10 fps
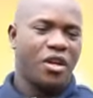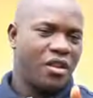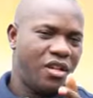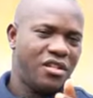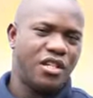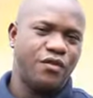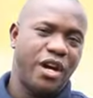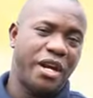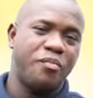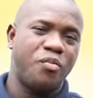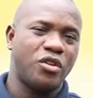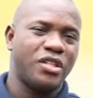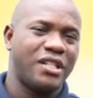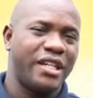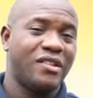This is very
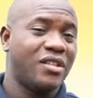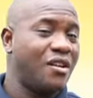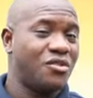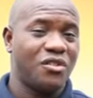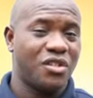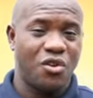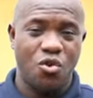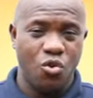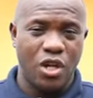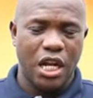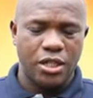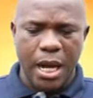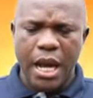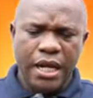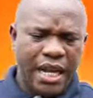important. It tells us a whole lot.
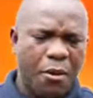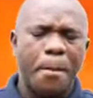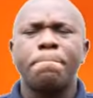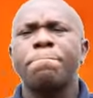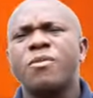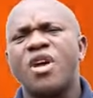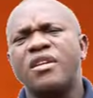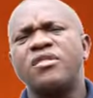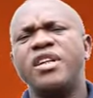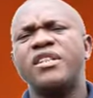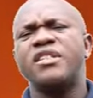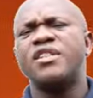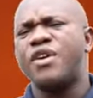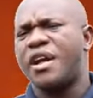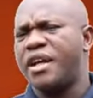Now, this is
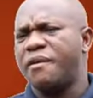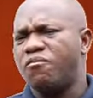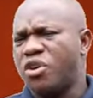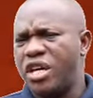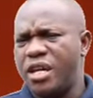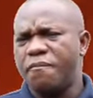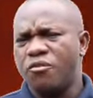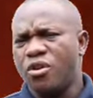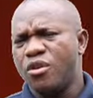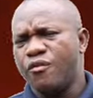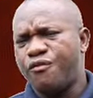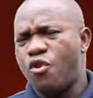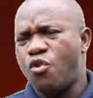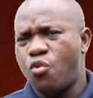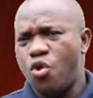very key
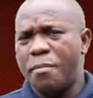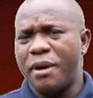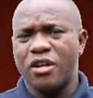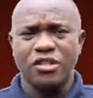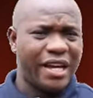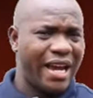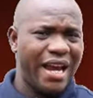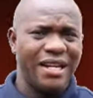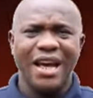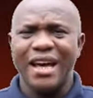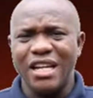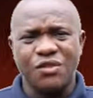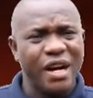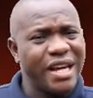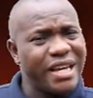for one because, again, it's
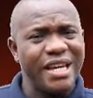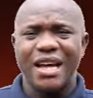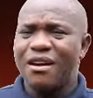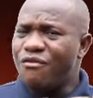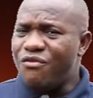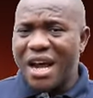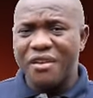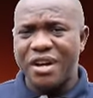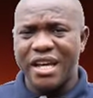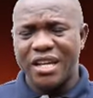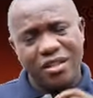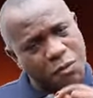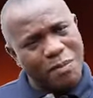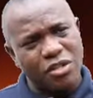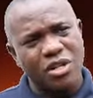very key. Very, very key. This
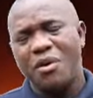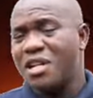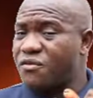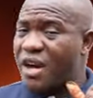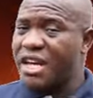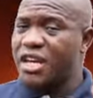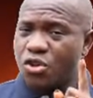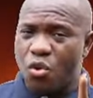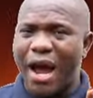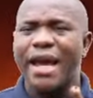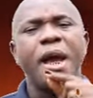particular one is very key. You know why?